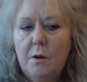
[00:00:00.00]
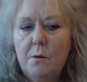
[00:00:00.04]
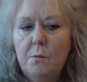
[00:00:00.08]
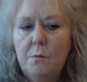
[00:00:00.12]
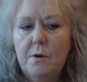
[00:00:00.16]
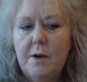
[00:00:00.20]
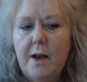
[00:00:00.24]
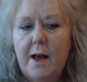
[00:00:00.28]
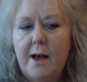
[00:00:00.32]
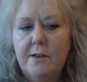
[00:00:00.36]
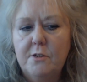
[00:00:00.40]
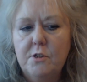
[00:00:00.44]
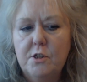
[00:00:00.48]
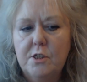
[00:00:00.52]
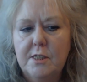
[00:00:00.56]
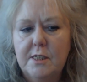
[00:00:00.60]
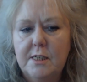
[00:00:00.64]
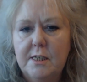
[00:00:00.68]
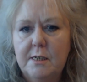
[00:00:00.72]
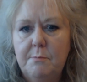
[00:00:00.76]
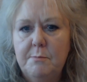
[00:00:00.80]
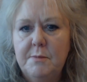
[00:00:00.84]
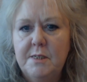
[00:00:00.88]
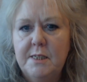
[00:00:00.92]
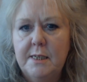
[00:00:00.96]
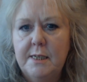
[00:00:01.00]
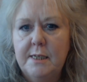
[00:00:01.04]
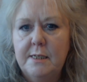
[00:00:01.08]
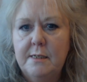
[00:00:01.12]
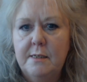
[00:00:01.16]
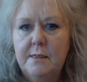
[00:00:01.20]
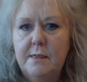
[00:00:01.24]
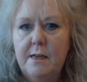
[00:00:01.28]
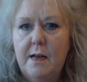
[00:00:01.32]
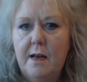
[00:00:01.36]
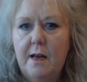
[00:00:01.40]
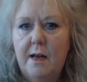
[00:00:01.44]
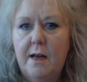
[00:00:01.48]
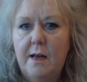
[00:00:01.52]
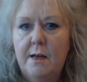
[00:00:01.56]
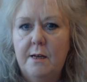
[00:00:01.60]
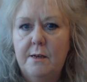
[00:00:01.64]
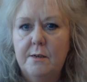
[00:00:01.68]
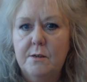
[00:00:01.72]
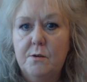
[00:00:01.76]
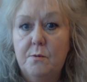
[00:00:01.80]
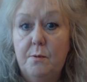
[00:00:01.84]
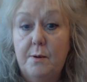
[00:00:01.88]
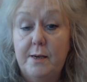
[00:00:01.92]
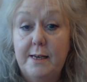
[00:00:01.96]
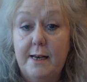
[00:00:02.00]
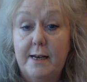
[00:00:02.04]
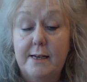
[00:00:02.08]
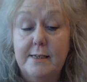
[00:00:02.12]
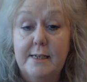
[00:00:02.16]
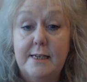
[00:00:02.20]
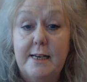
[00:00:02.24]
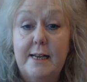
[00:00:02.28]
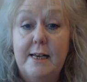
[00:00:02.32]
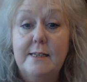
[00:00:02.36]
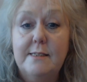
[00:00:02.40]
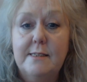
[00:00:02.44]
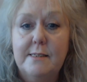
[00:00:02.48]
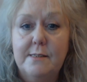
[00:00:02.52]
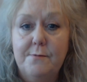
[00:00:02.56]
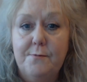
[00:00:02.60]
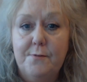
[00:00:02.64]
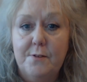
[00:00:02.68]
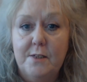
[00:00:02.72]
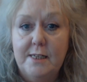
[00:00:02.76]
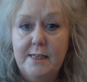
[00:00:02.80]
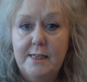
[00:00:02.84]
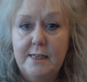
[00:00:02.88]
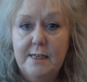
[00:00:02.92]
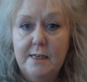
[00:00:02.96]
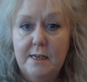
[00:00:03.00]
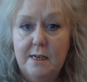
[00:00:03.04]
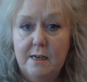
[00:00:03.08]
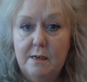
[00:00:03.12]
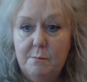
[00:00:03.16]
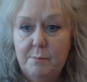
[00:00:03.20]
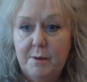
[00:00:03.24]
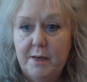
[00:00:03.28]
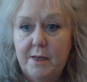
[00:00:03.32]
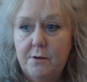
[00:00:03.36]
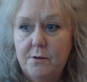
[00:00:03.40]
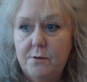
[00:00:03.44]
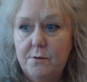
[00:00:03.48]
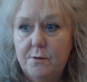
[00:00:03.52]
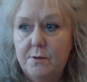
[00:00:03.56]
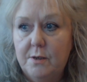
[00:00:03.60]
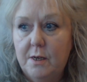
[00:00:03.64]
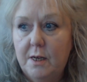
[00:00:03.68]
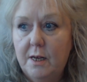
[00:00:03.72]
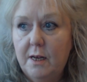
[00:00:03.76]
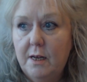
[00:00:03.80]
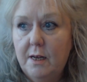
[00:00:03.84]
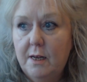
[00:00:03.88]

were actually coming in uh, quite aggressively about